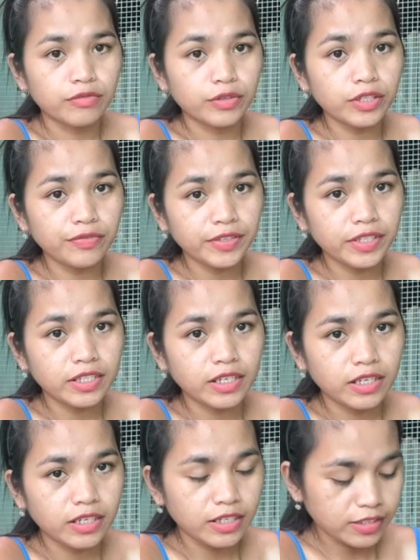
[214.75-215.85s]
For the
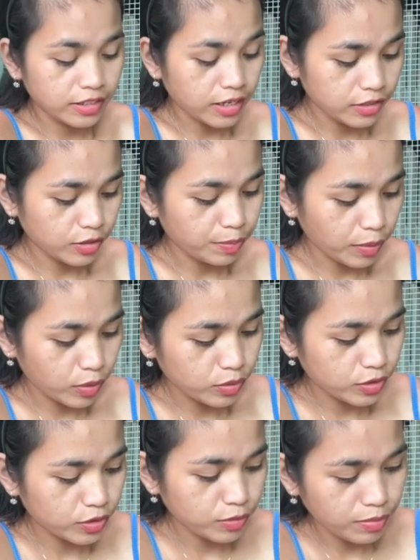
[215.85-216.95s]
feeding, it's not
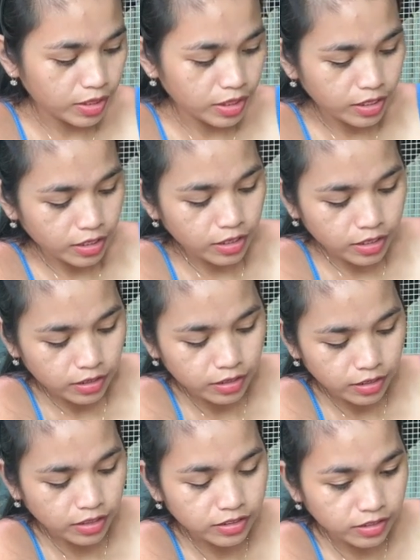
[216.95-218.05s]
supposed to be
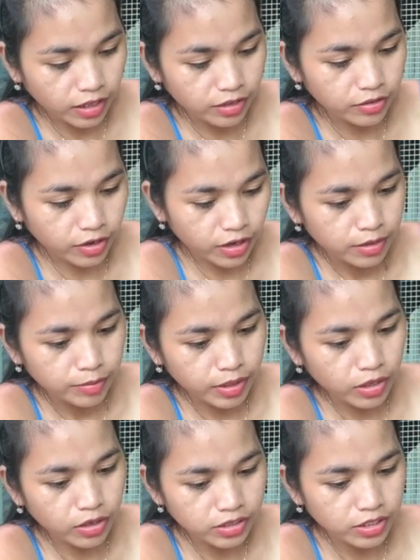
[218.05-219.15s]
Integra
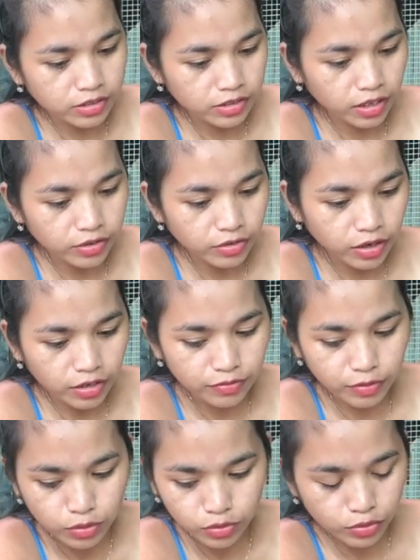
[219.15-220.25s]
because Integra are
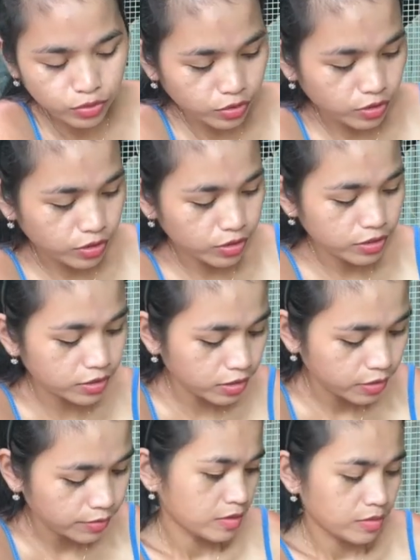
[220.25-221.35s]
for roosters.
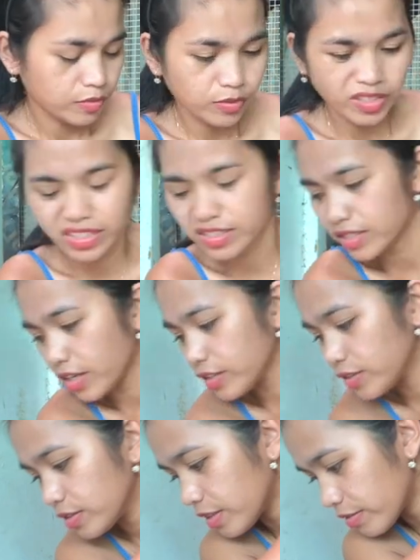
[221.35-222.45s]
It's hard
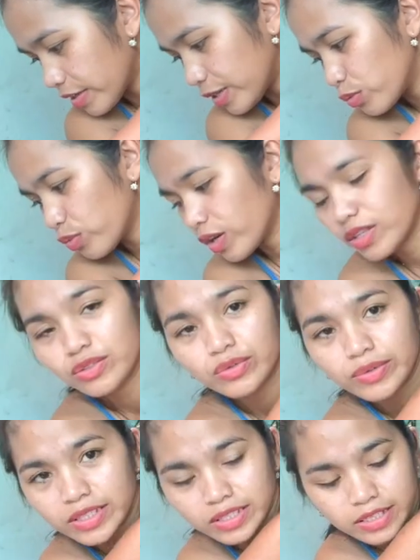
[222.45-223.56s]
to narrate while
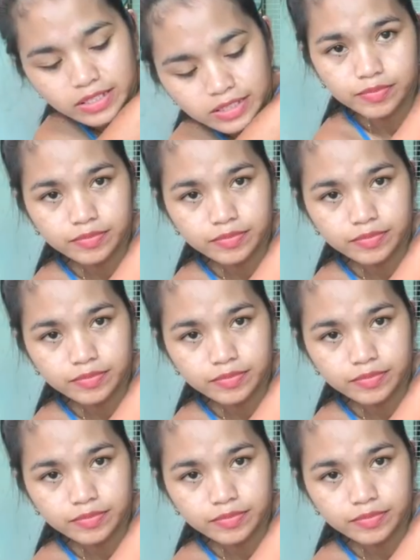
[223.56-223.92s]
doing this.